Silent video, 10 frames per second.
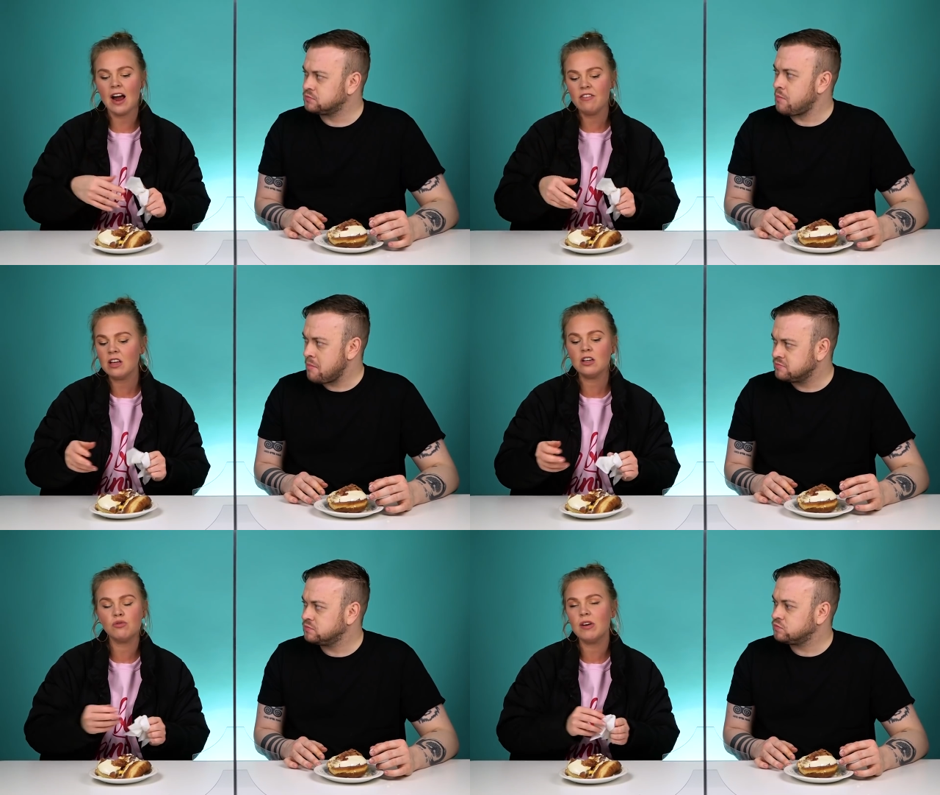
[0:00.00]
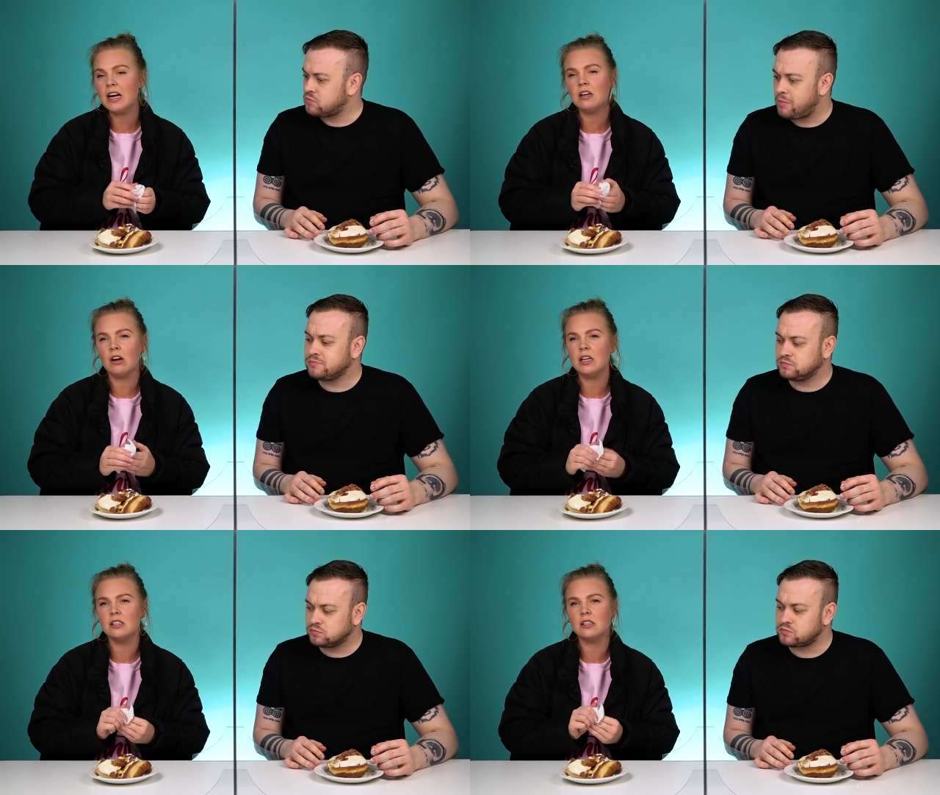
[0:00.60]
Speaker 1: Everything is really
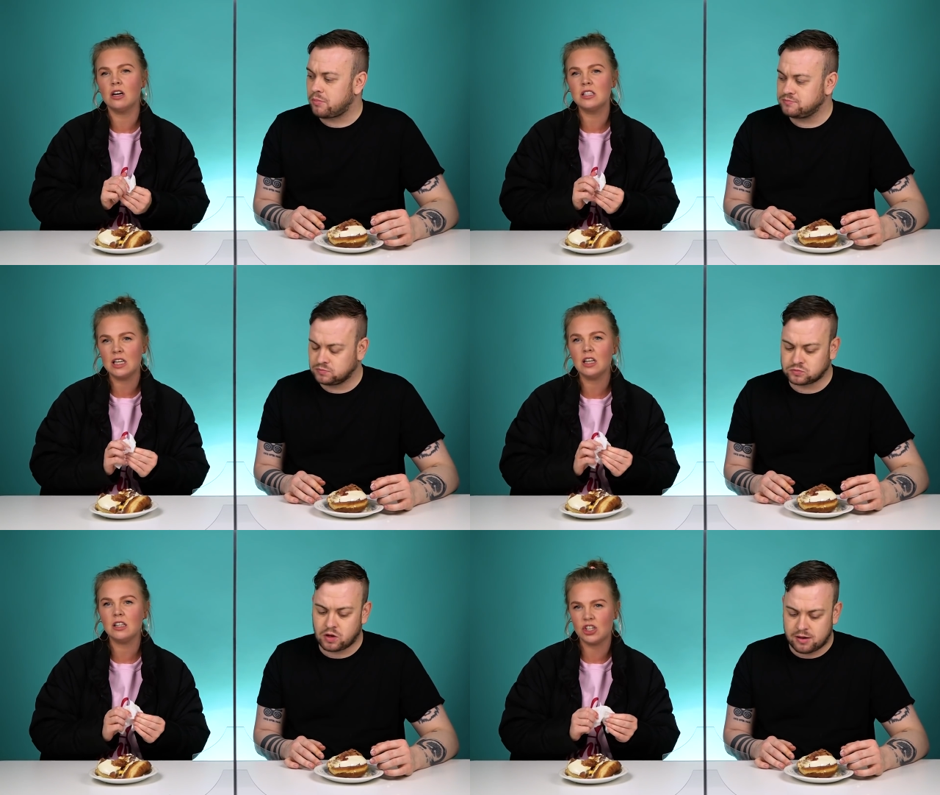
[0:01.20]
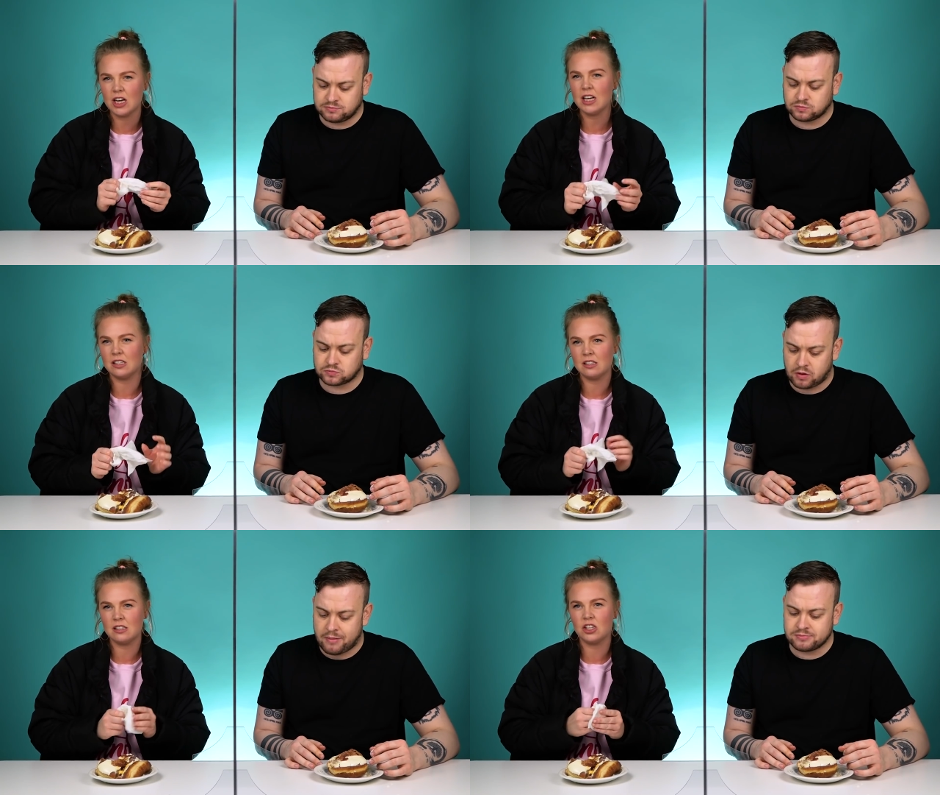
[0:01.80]
nice until the
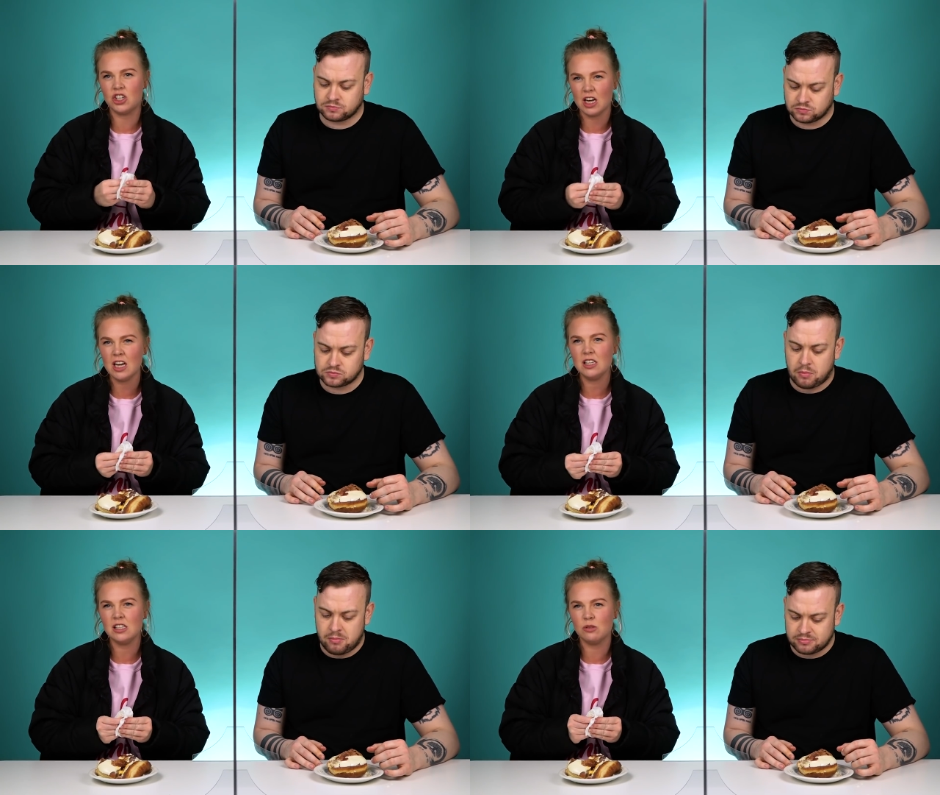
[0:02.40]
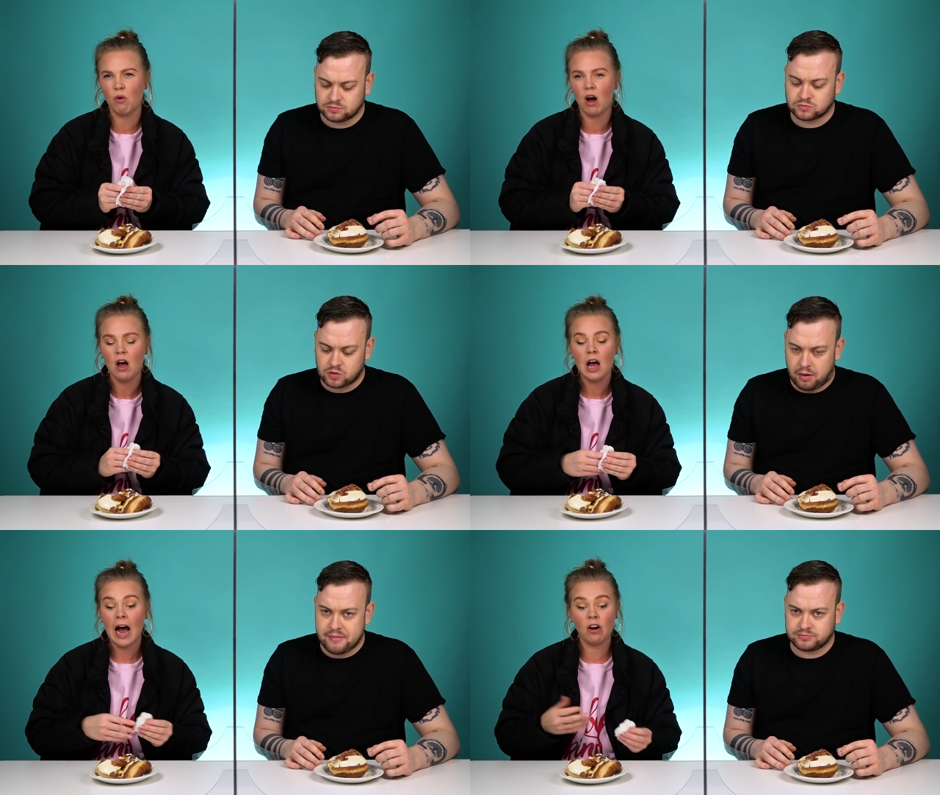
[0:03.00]
cheese. The cheese is what,
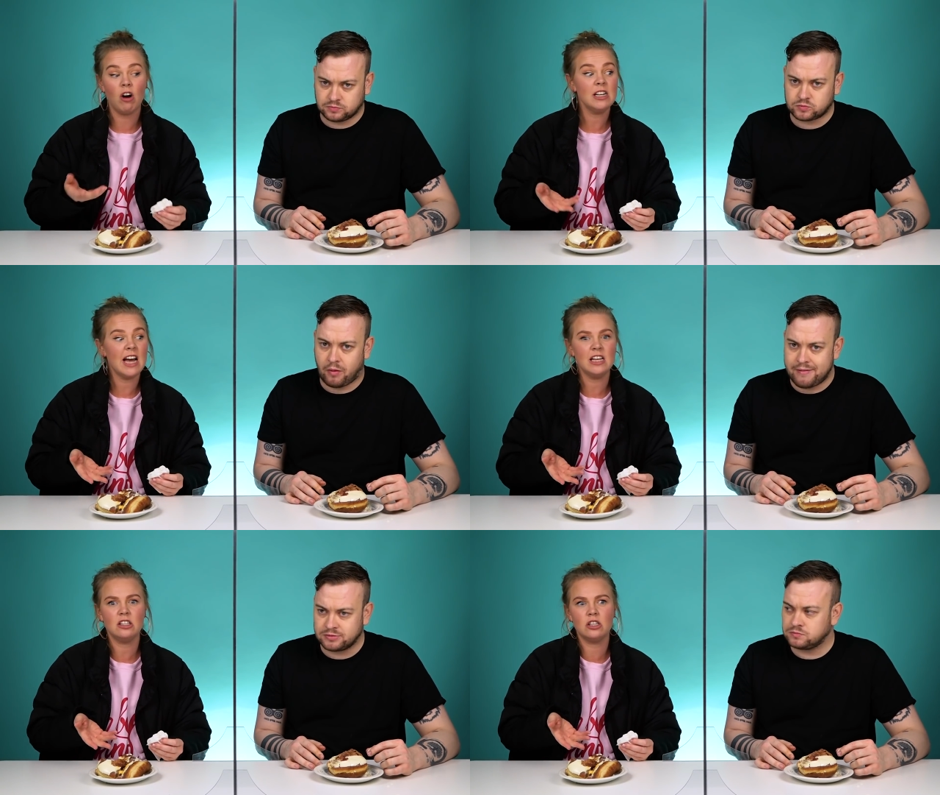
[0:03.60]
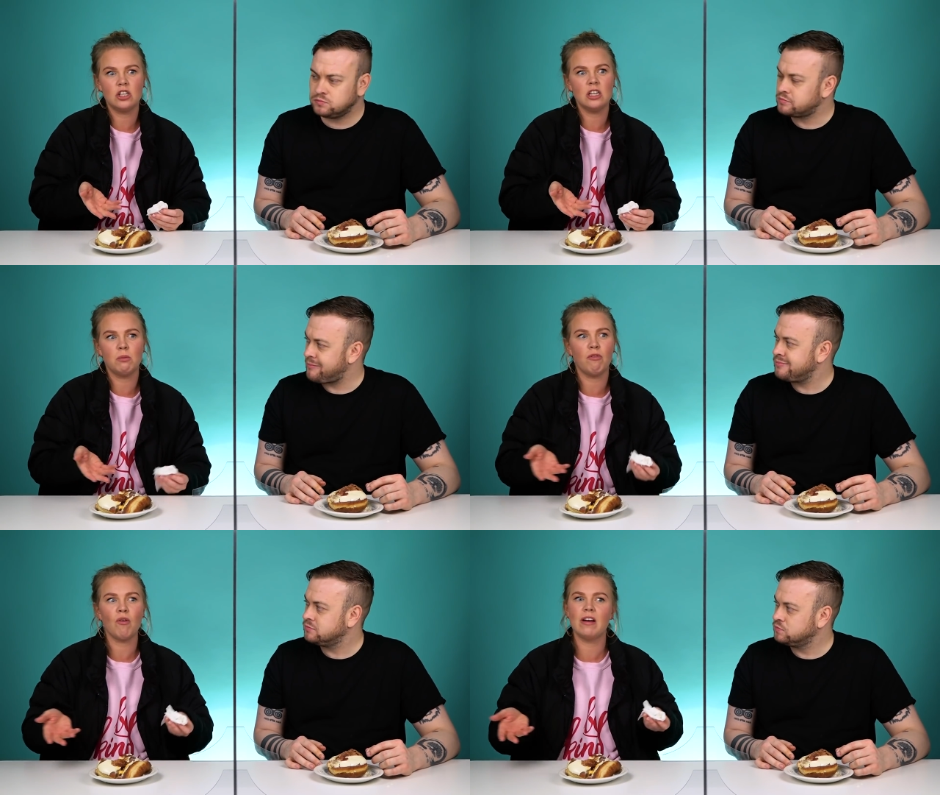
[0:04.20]
and I tasted the cheese
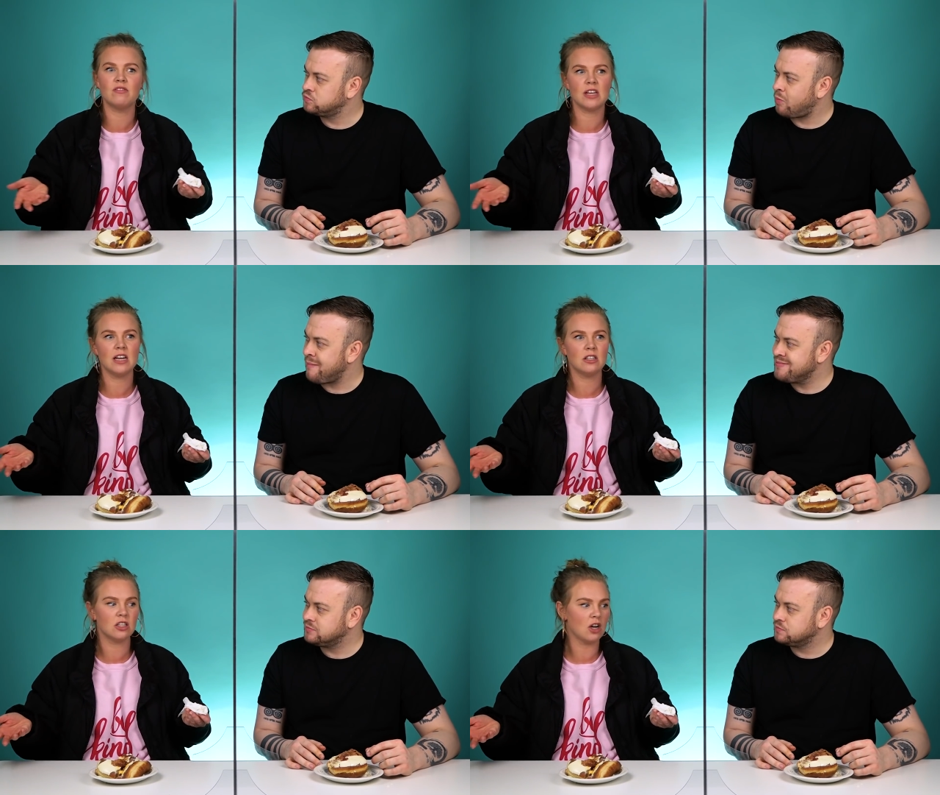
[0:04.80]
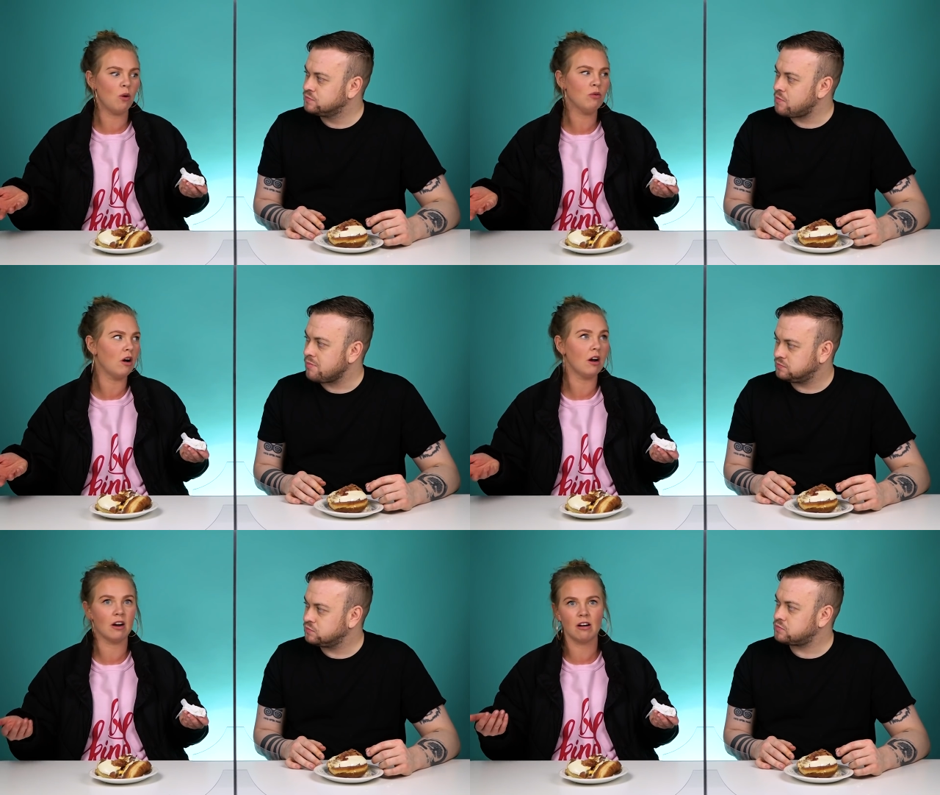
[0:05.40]
before I even tasted the donut
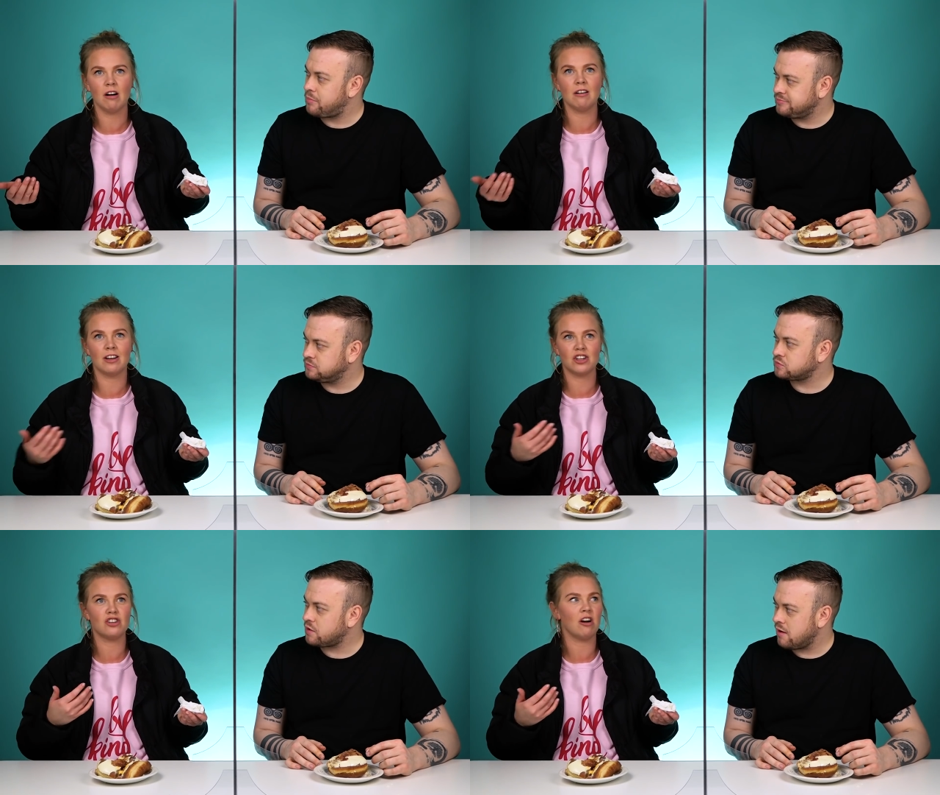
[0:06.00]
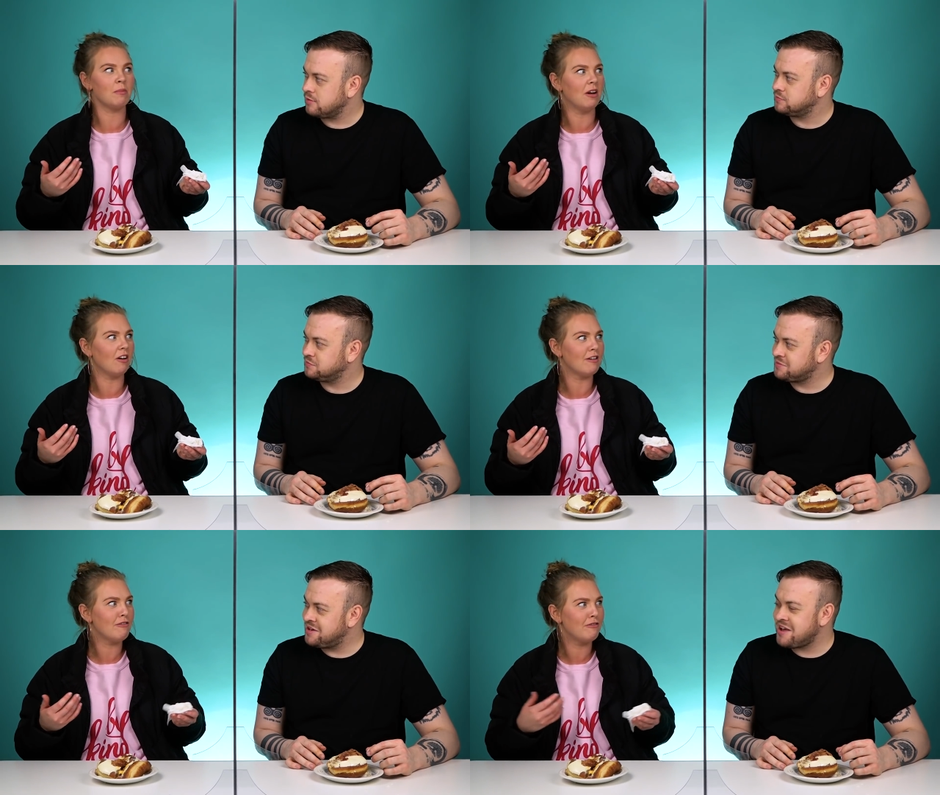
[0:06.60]
and I got like a shock of my life.